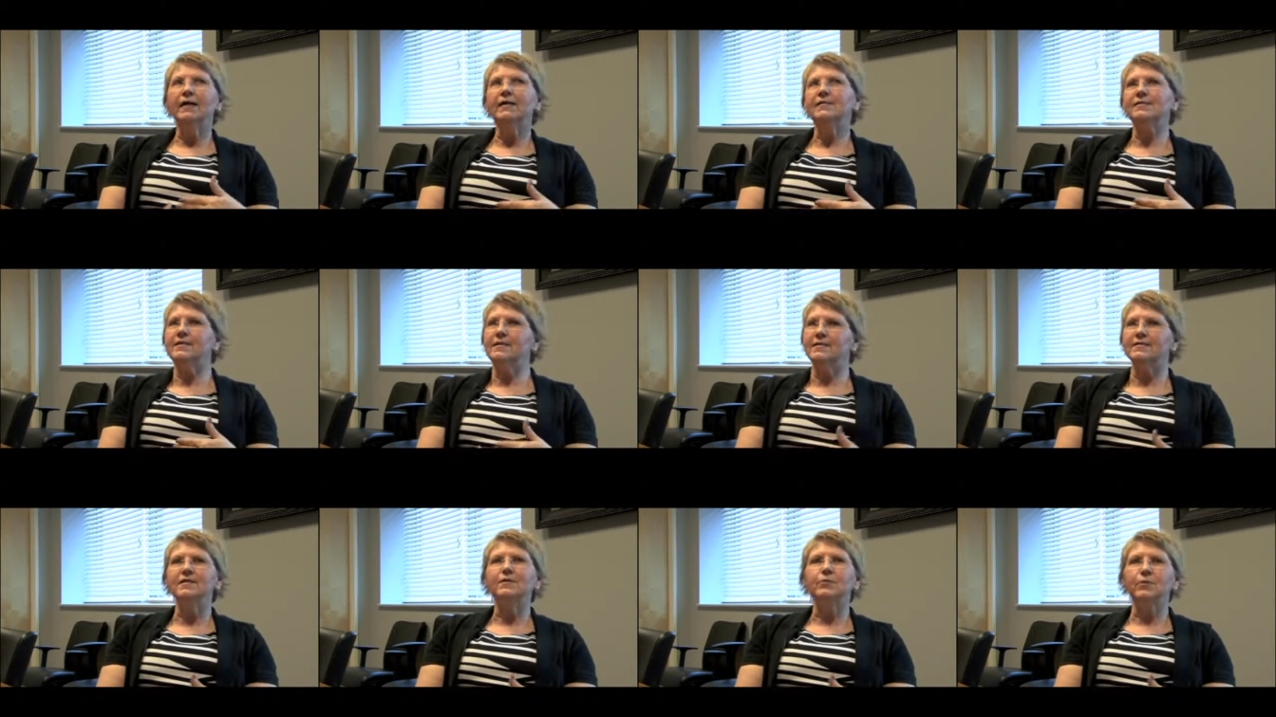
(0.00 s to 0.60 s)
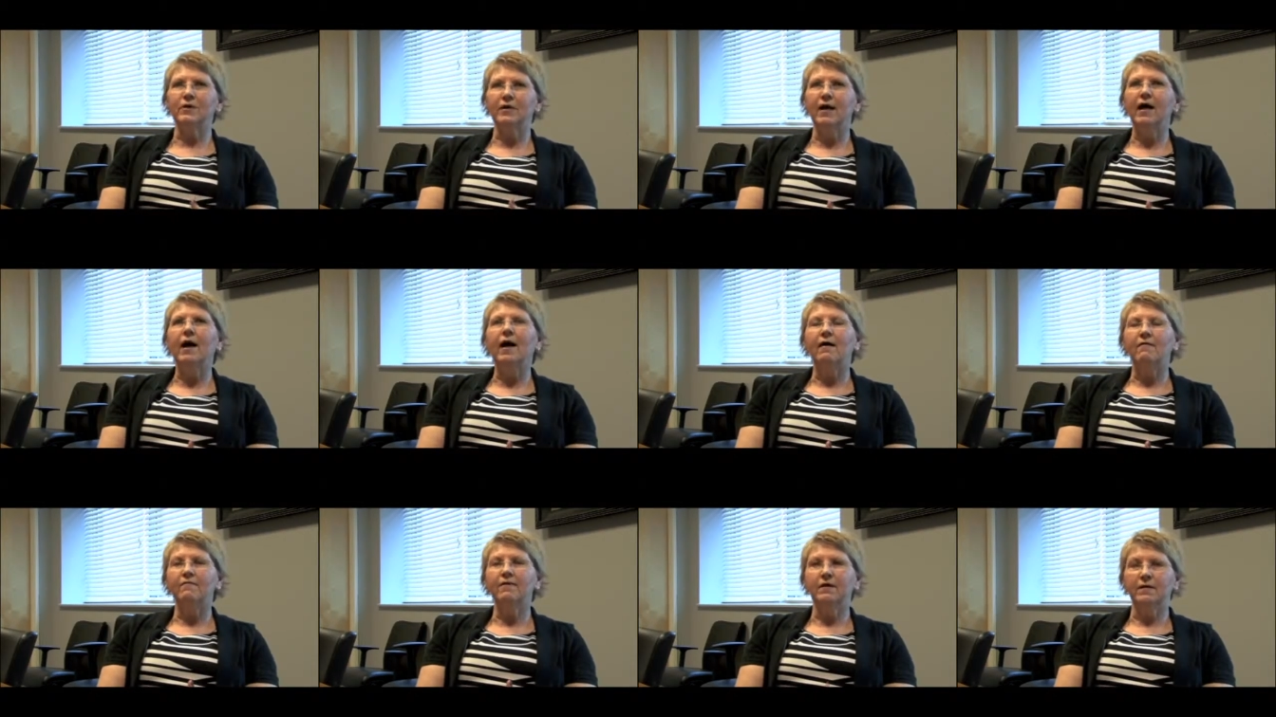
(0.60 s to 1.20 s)
gut says it would
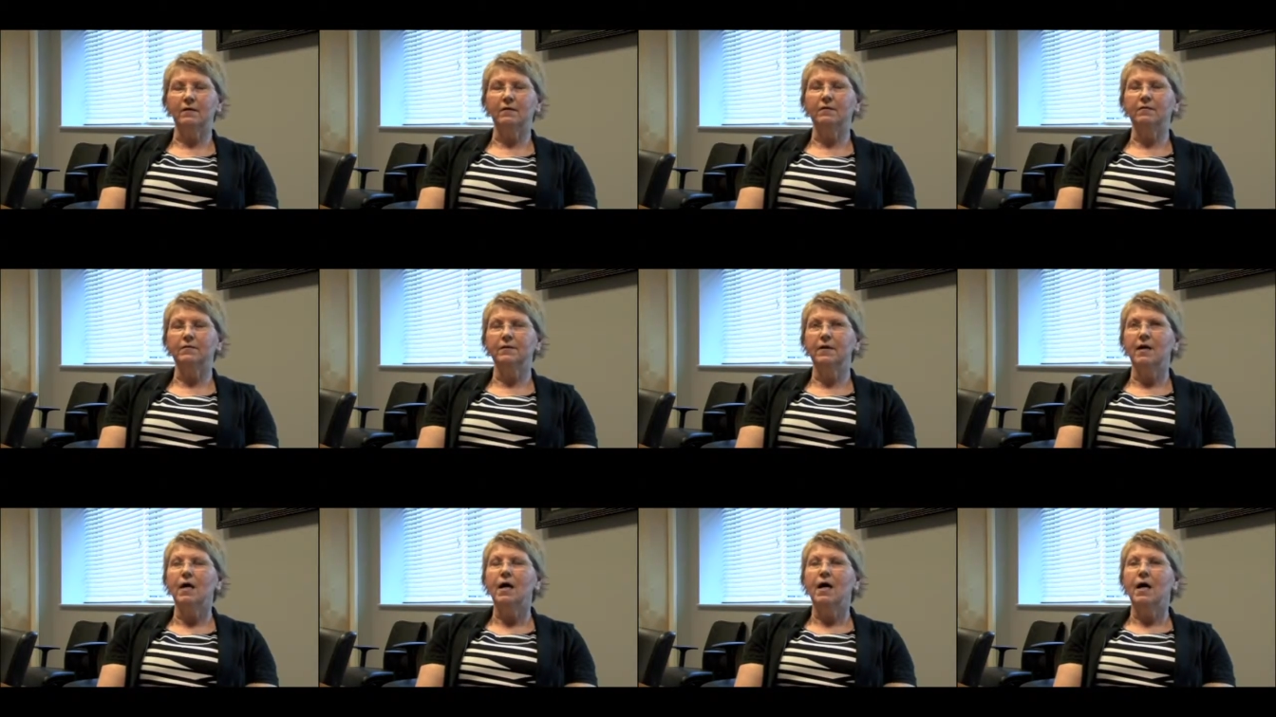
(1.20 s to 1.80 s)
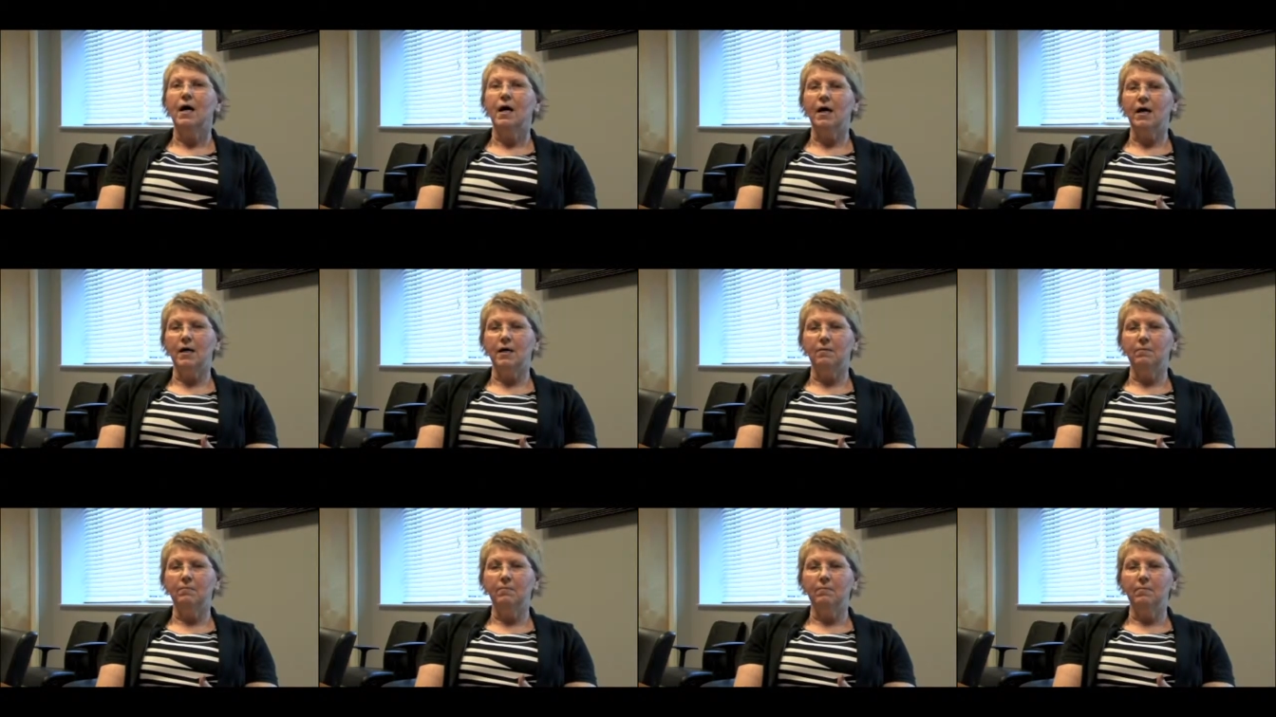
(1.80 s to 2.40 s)
have healed.
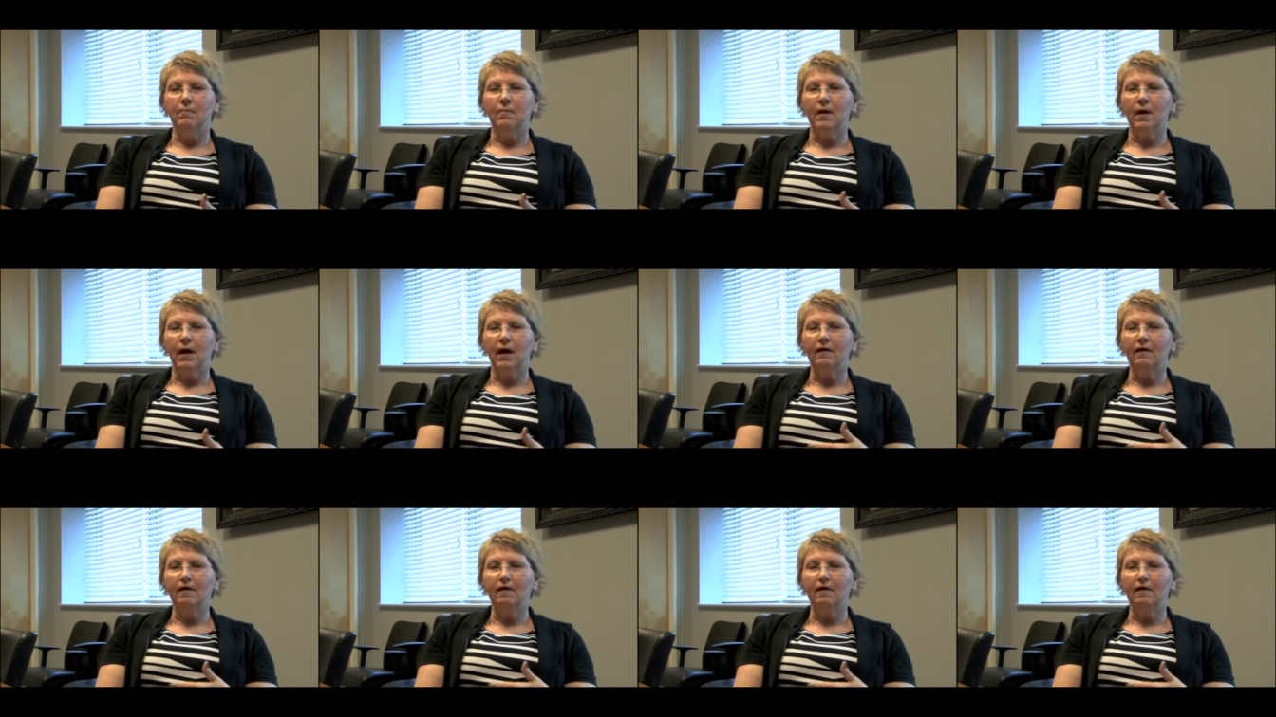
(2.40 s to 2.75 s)
Um,